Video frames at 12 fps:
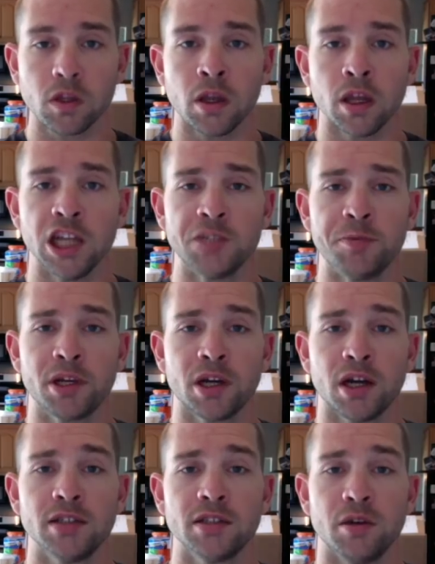it's
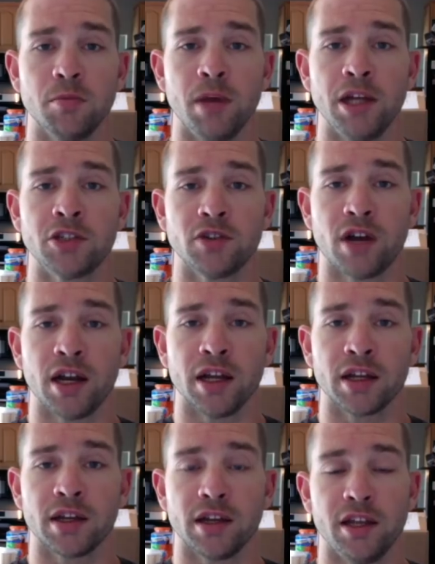because
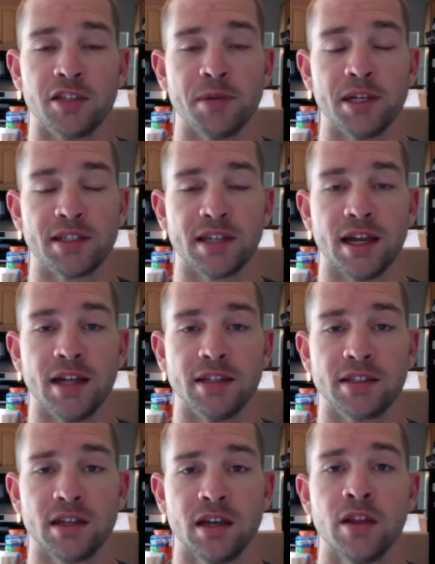Medtronic, and this makes
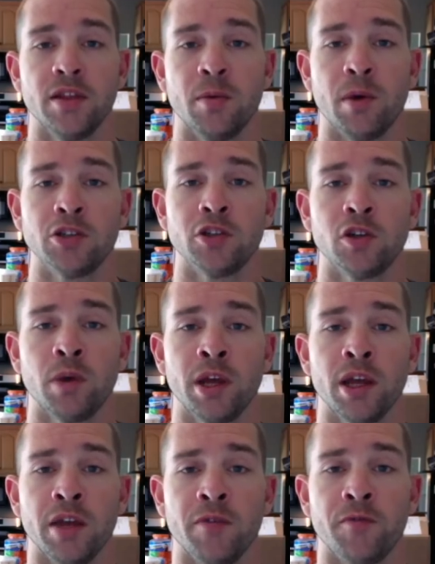sense, they want you to wait
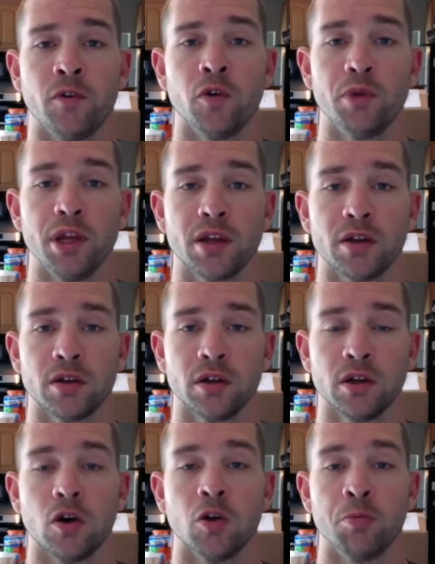a full week
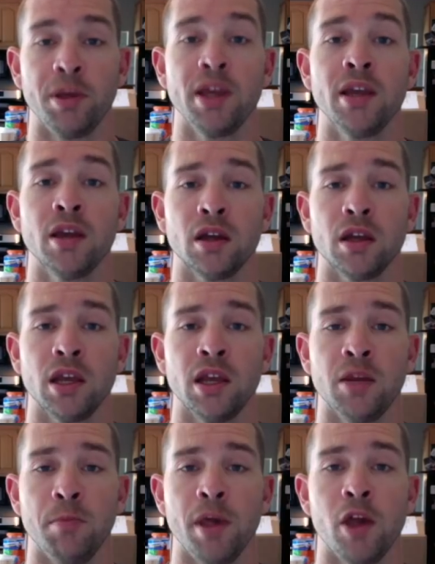or be
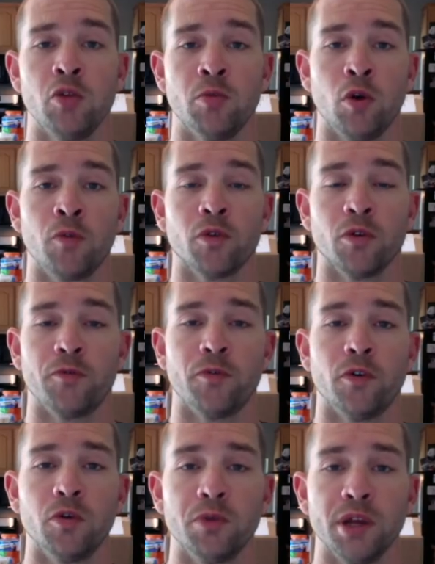in manual mode for a
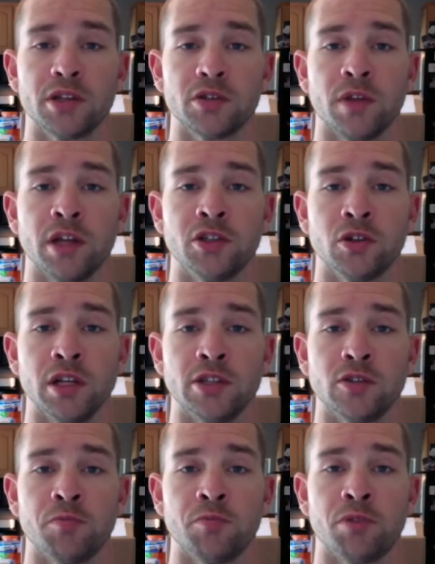full week so that your
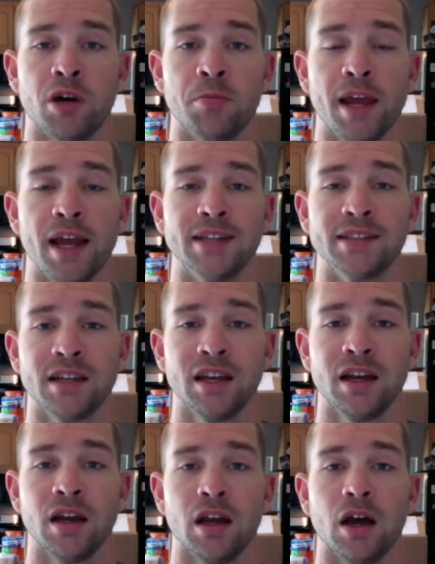insulin pump has
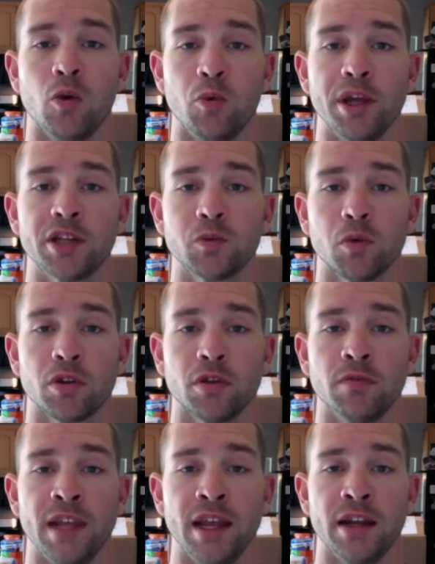a week's worth of
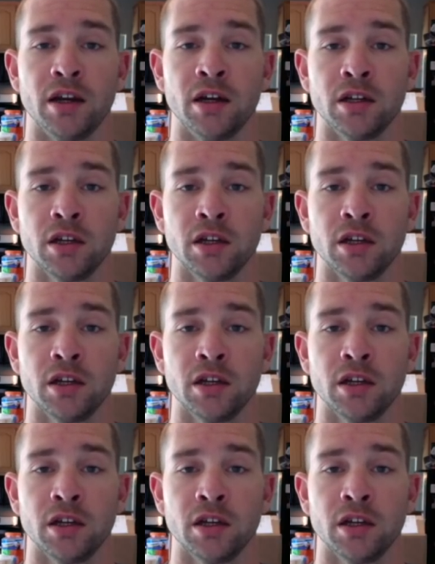data